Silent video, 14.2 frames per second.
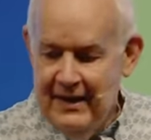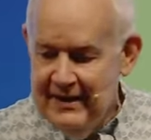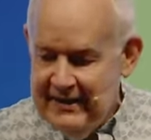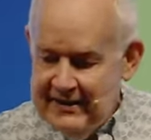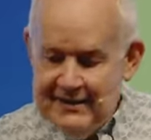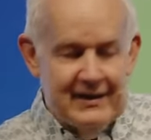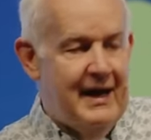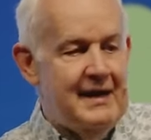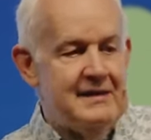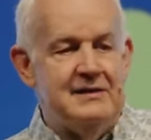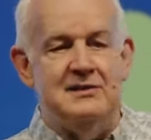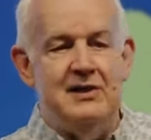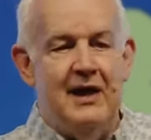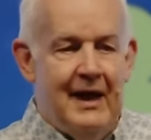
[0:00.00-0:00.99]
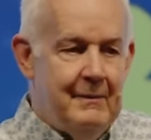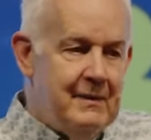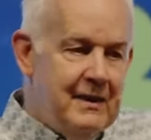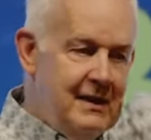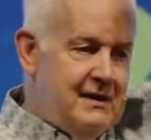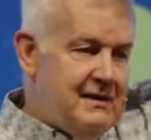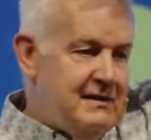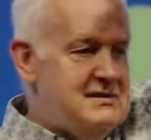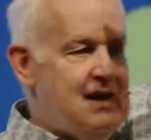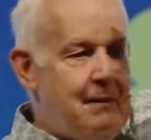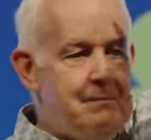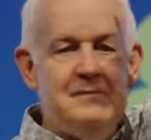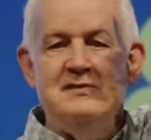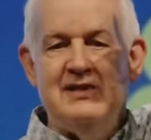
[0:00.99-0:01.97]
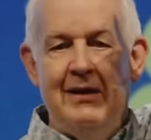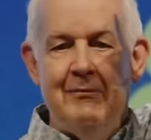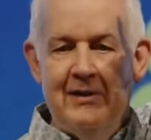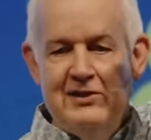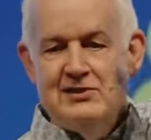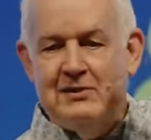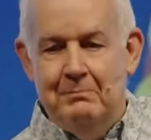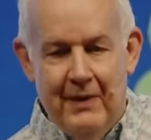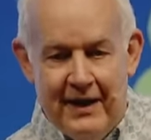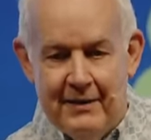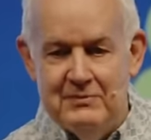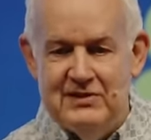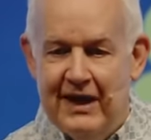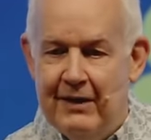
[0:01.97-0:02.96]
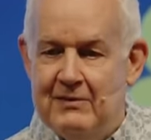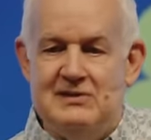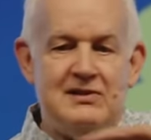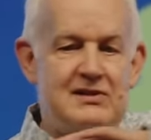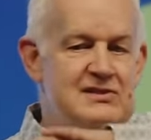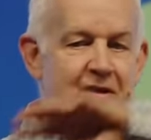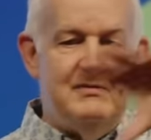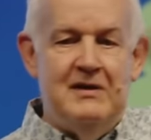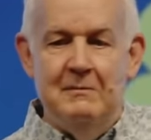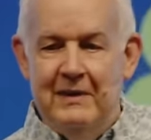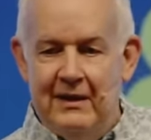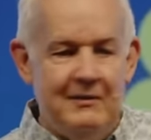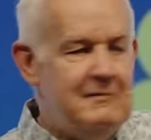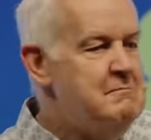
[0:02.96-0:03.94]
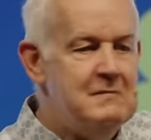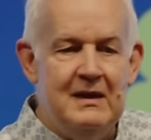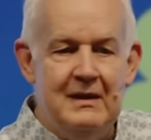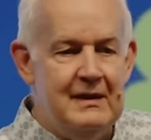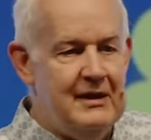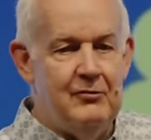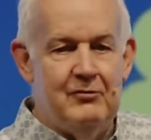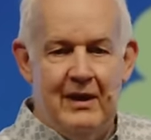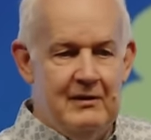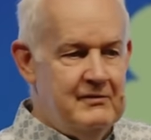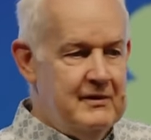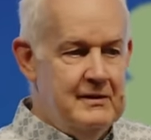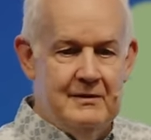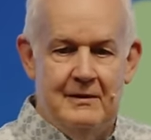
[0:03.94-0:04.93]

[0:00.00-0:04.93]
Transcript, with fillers: Get the guy at the top. Top sandwich, bottom sandwich, the stuff in the middle, irrelevant.